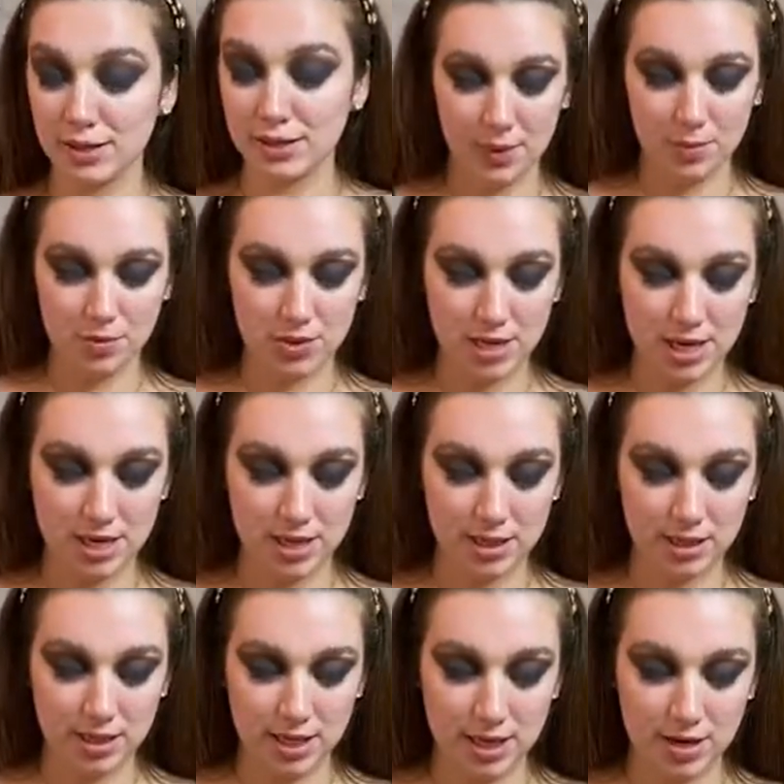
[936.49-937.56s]
I'm just taking
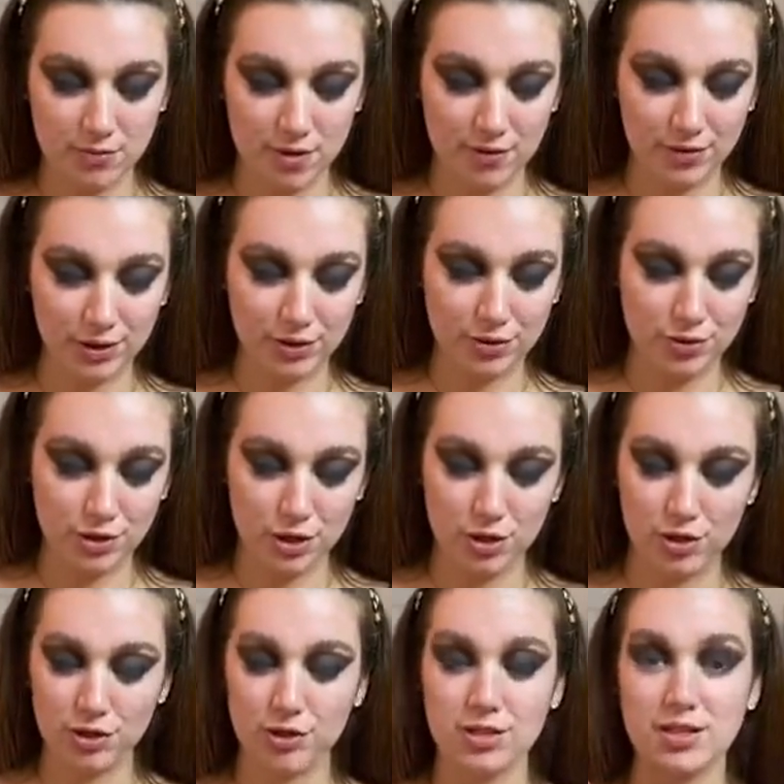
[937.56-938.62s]
the Revolution
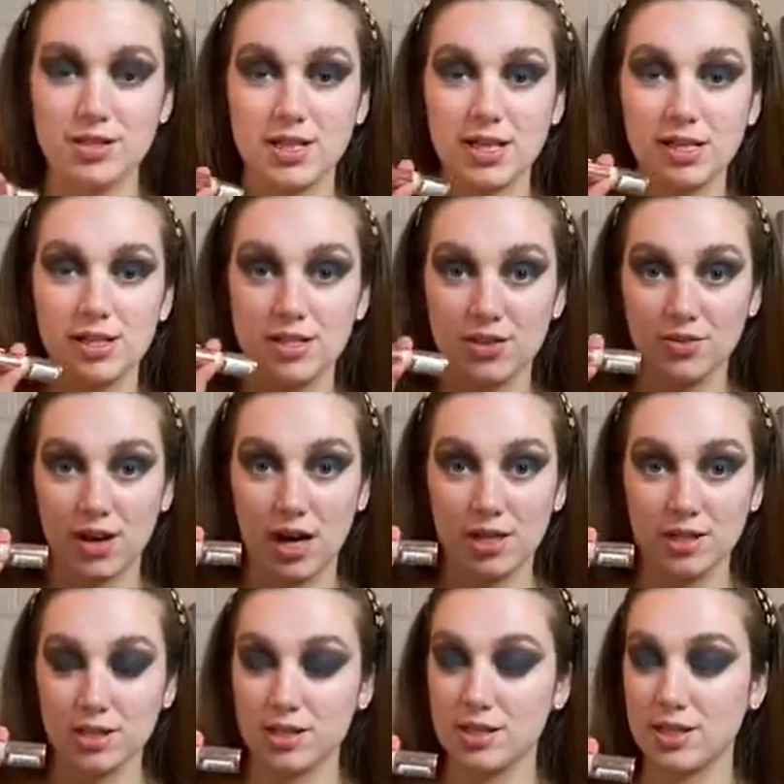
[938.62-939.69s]
Conceal and Define
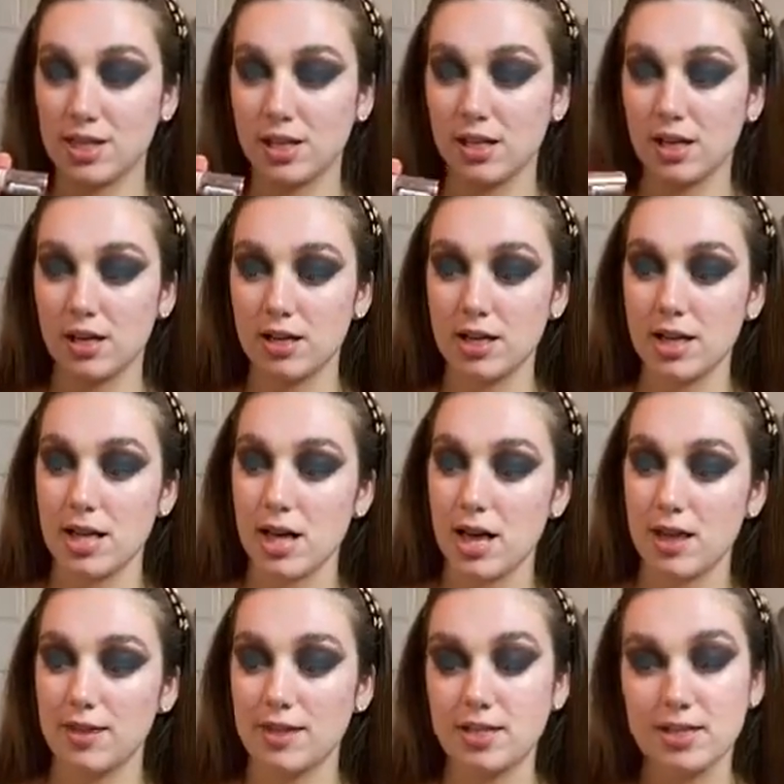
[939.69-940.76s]
Concealer,
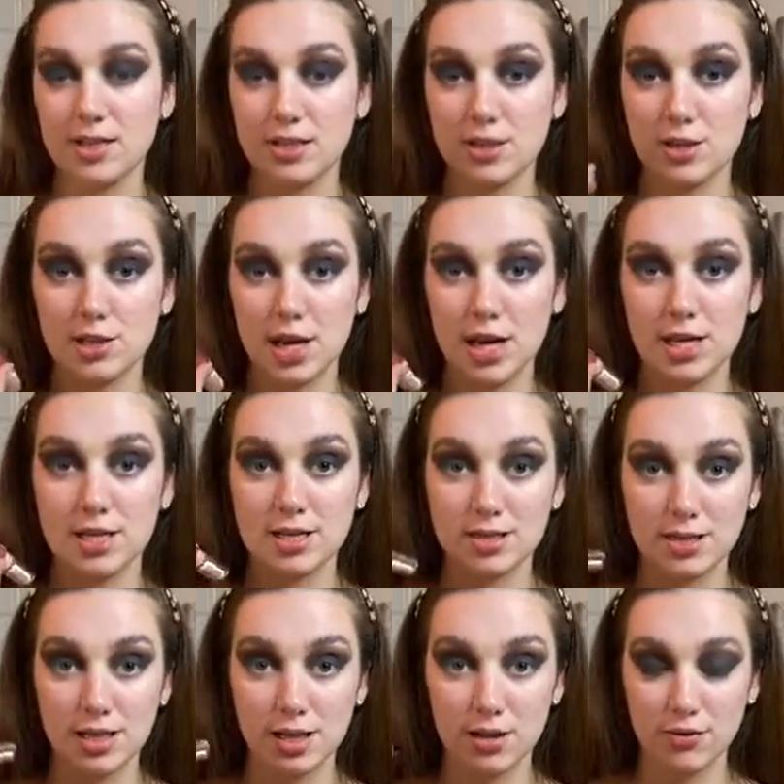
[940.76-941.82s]
and this is in shade
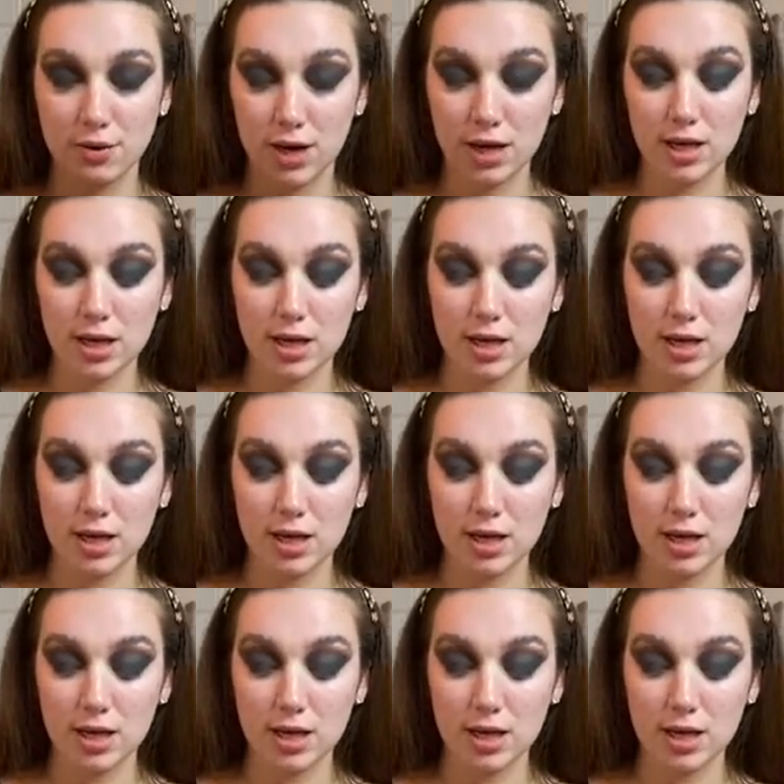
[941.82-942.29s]
C3.